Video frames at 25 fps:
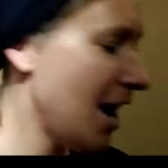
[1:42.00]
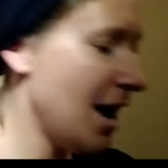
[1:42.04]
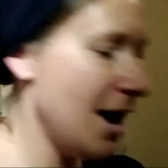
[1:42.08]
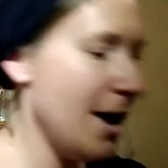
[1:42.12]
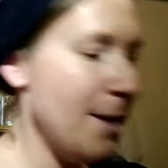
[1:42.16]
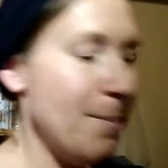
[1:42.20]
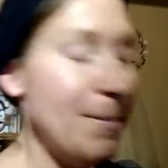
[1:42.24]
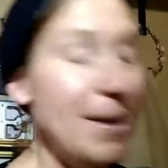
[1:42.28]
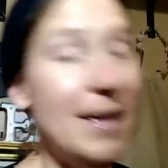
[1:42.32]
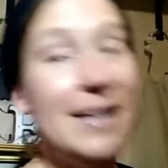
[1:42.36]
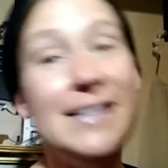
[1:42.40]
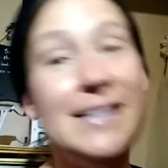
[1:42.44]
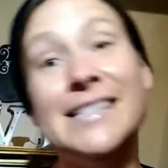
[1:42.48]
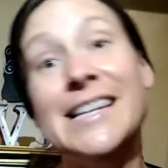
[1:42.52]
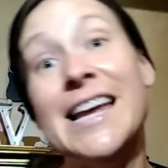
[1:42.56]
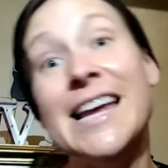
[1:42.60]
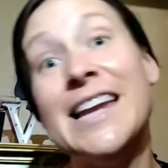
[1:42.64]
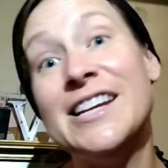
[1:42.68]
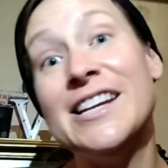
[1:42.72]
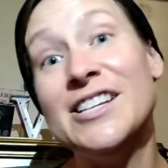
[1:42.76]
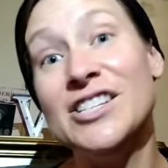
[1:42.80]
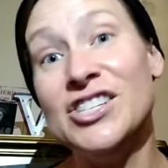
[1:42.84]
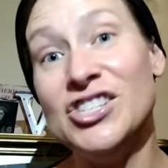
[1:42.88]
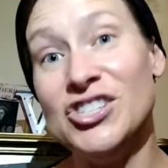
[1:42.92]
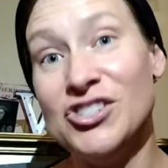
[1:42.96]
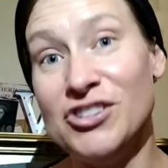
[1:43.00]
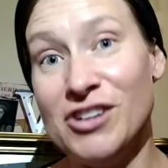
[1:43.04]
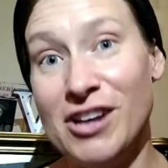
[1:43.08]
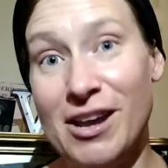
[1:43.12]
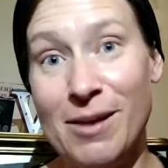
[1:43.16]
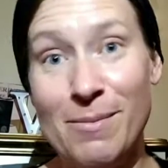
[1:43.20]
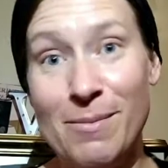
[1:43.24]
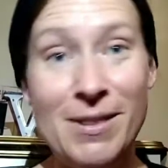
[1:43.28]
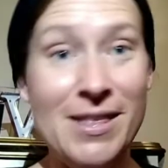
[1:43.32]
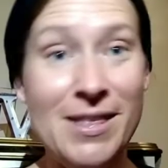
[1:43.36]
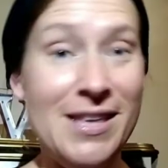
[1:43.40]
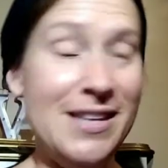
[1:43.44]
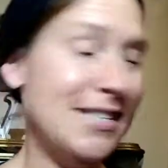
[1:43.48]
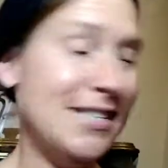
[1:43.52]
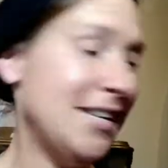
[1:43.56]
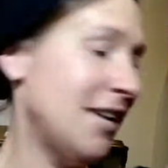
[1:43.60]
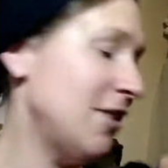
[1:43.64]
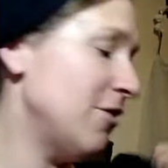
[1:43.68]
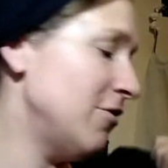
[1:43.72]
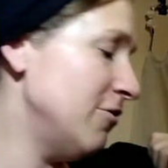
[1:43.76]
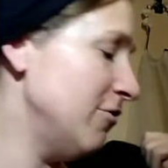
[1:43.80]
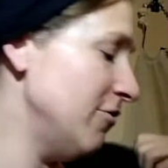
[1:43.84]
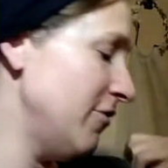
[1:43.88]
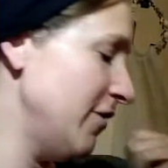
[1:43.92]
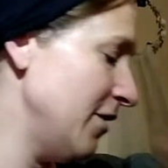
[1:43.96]
I'm in dentistry. I'm in the
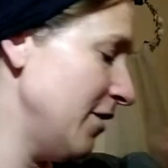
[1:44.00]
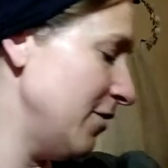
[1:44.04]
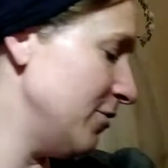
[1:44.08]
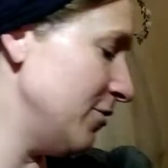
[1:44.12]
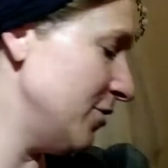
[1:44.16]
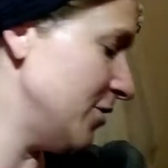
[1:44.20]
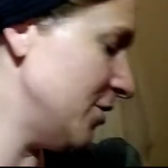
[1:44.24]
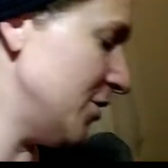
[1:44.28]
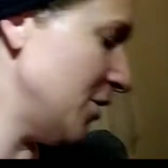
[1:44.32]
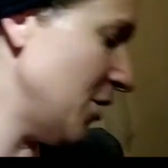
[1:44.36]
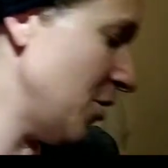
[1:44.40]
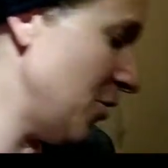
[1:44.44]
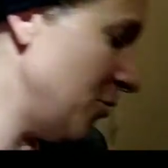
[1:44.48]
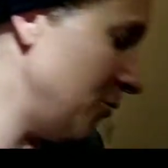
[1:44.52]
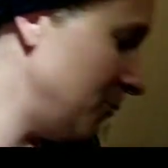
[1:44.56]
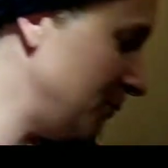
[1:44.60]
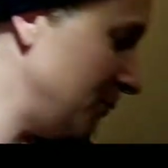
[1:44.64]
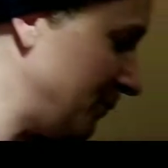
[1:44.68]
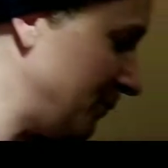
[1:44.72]
dental field, so